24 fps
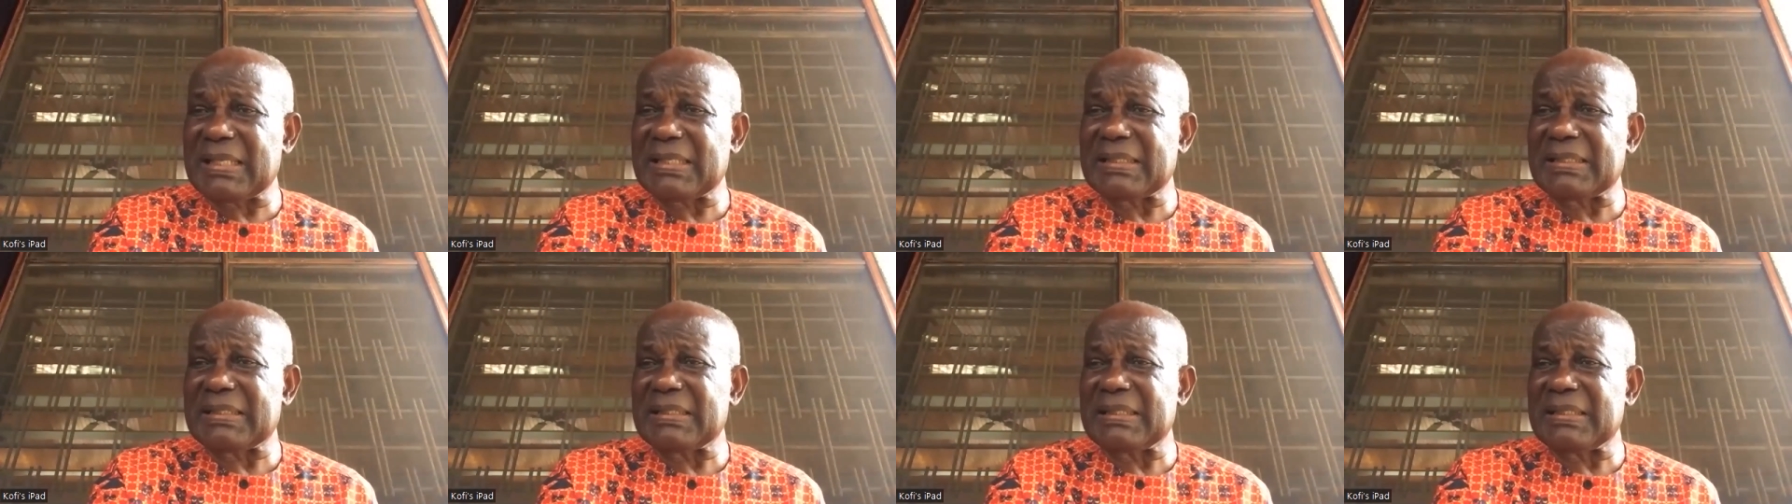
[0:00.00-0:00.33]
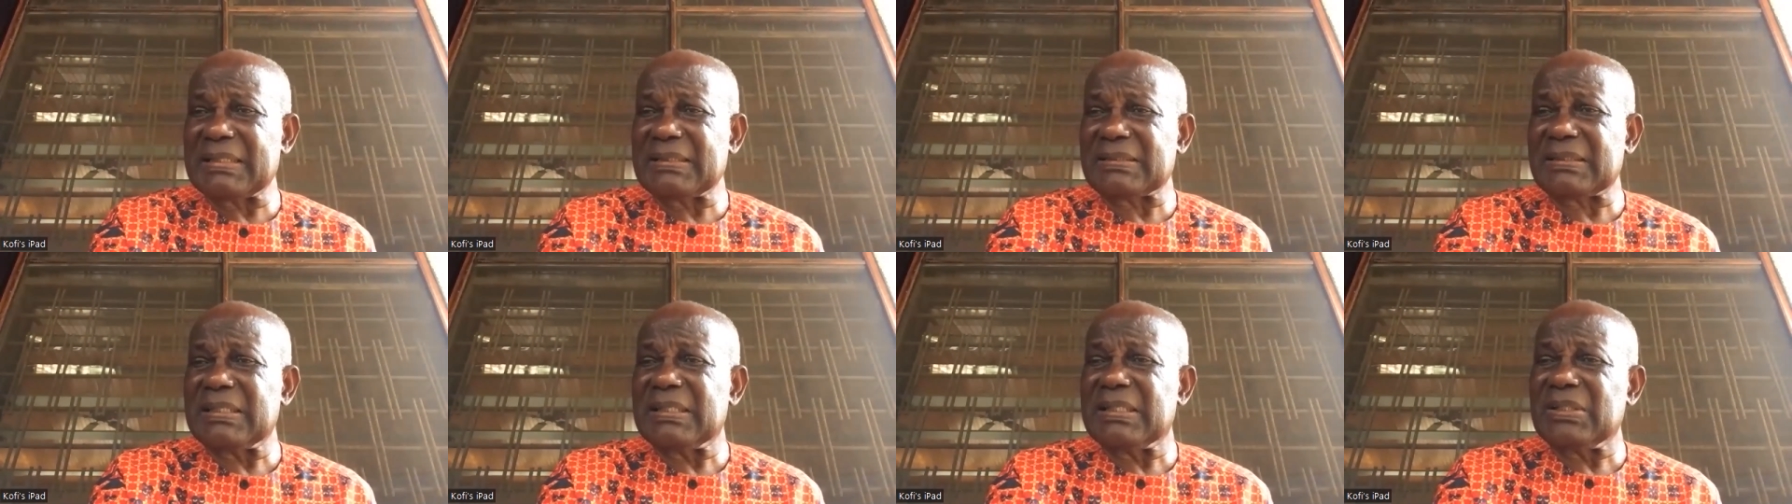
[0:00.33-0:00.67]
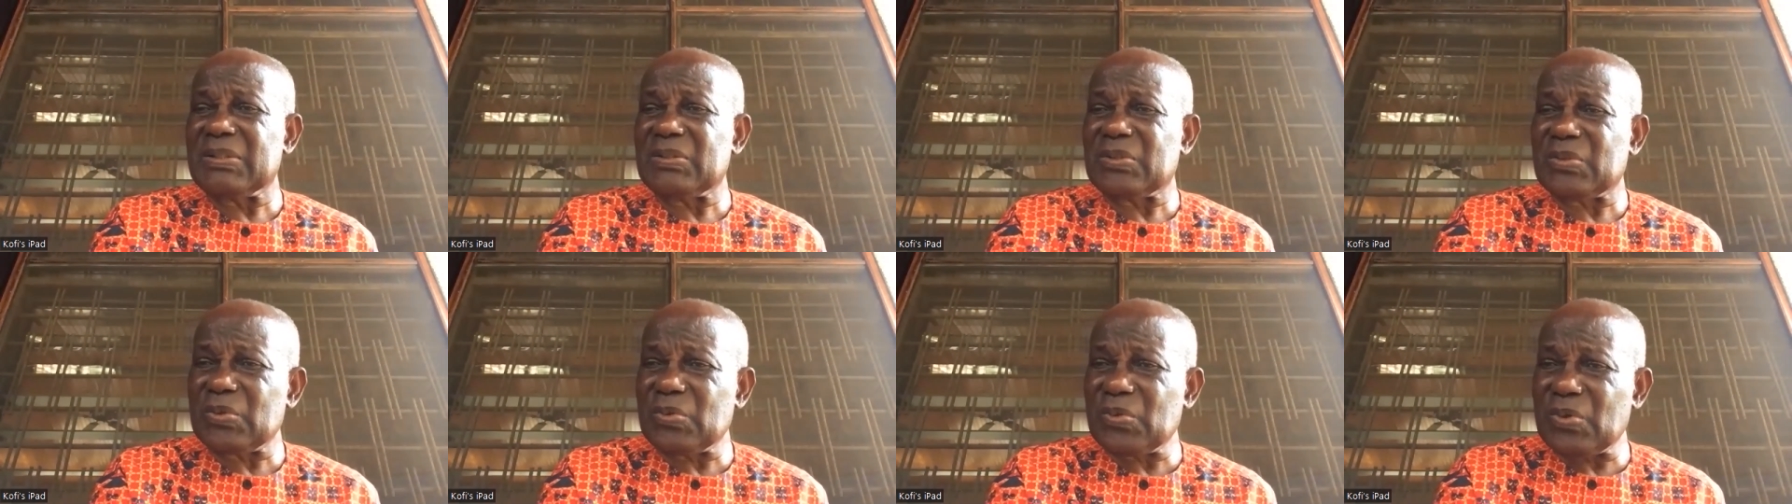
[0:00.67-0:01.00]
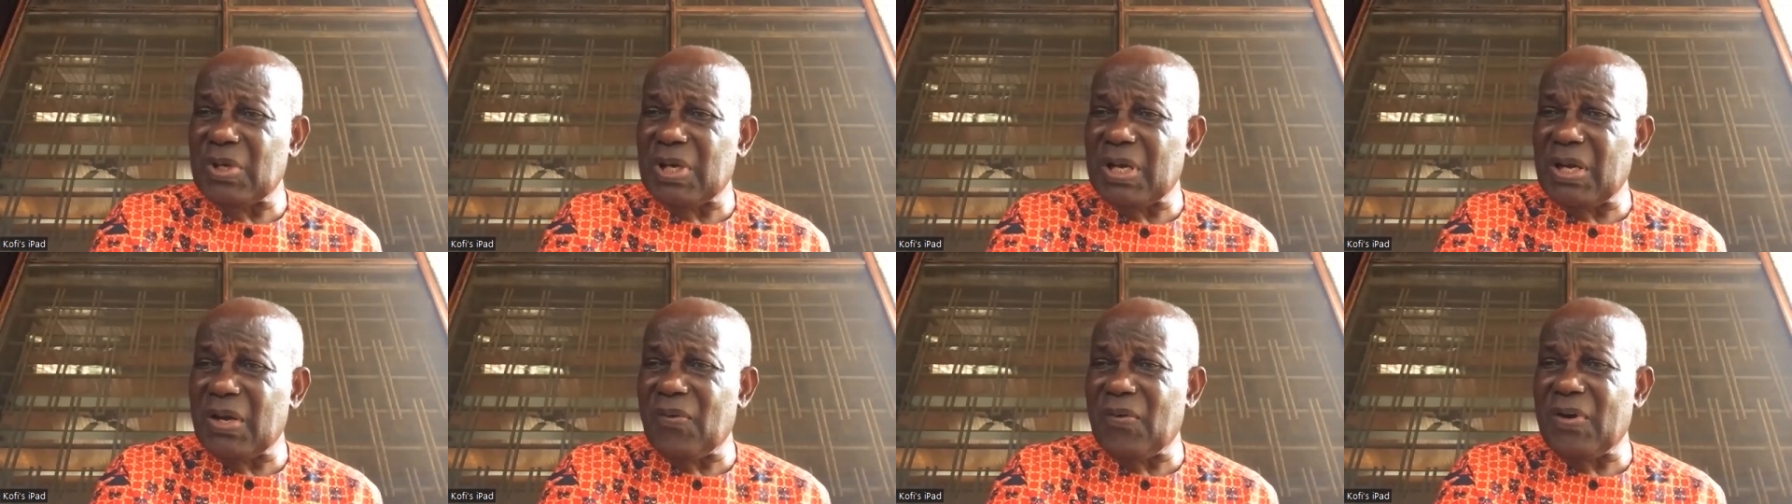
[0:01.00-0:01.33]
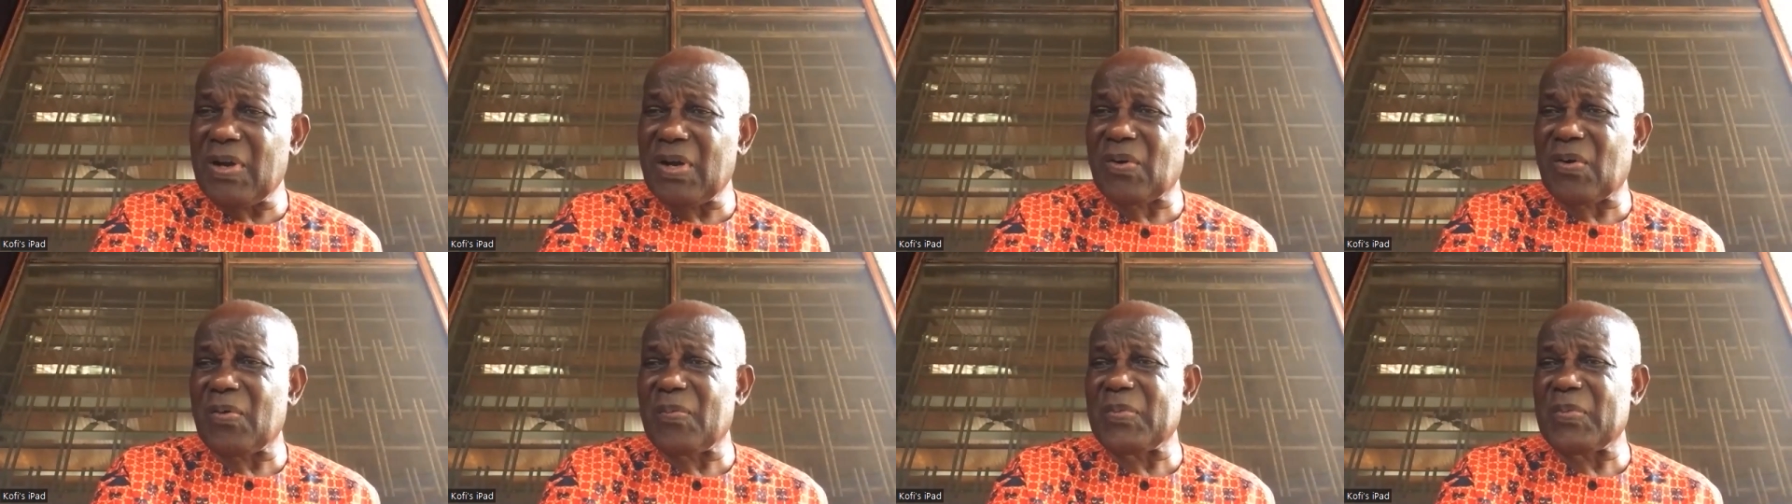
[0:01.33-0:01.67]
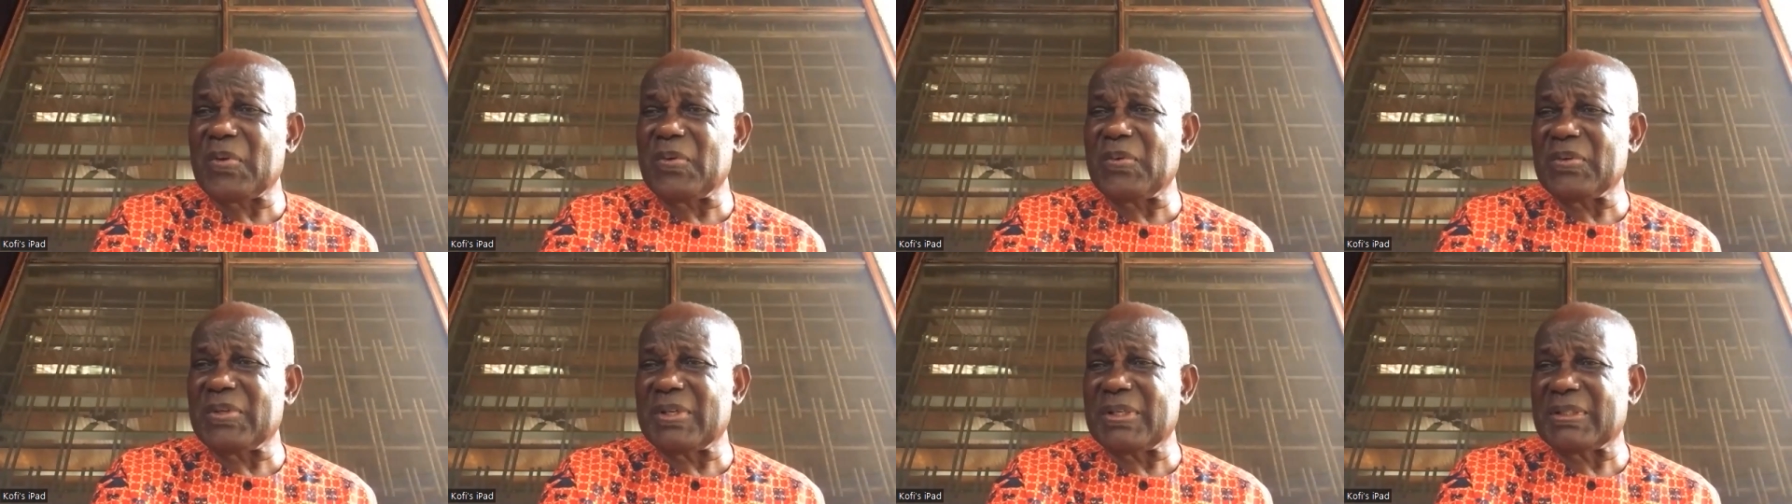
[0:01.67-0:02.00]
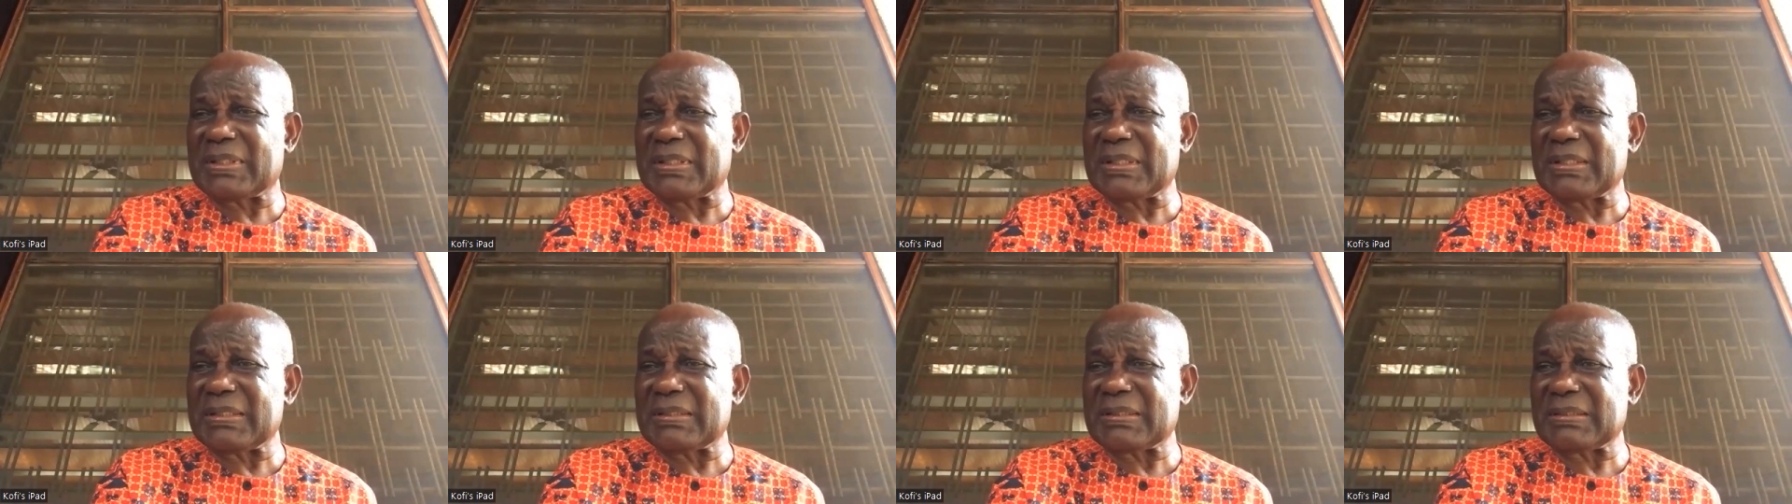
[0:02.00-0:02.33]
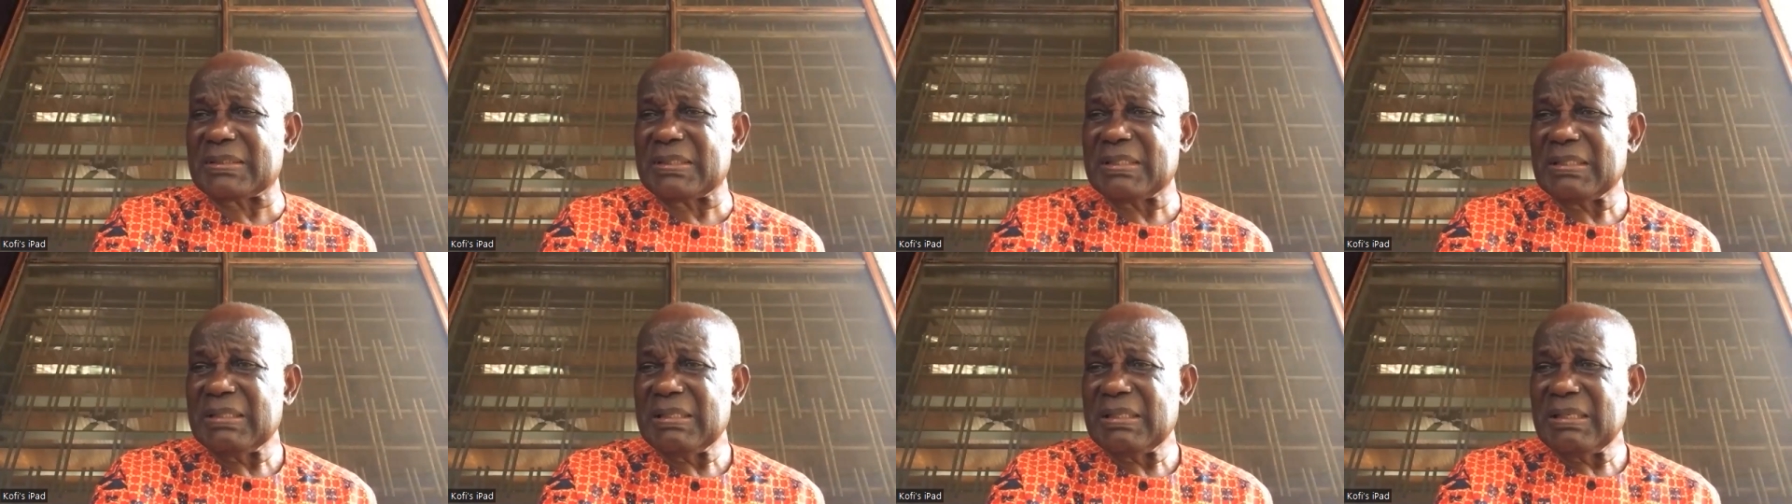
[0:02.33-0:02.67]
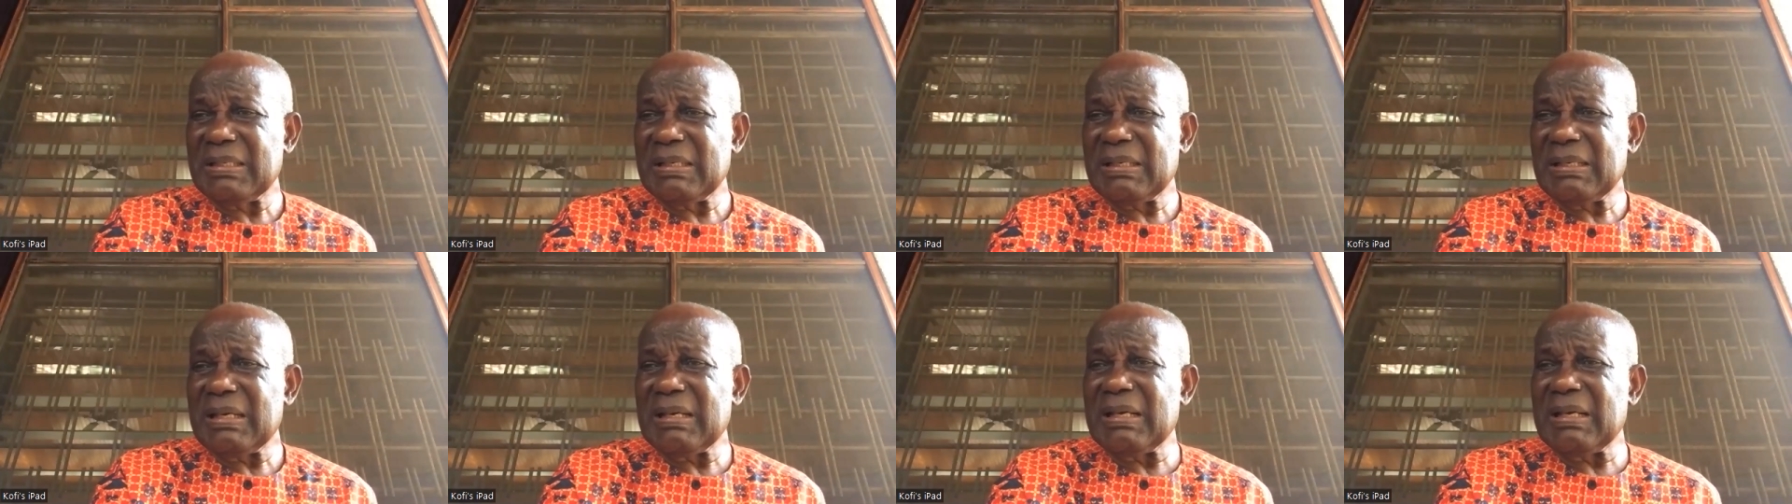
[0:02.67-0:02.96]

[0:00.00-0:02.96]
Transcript: ideas into our communities mm-hmm.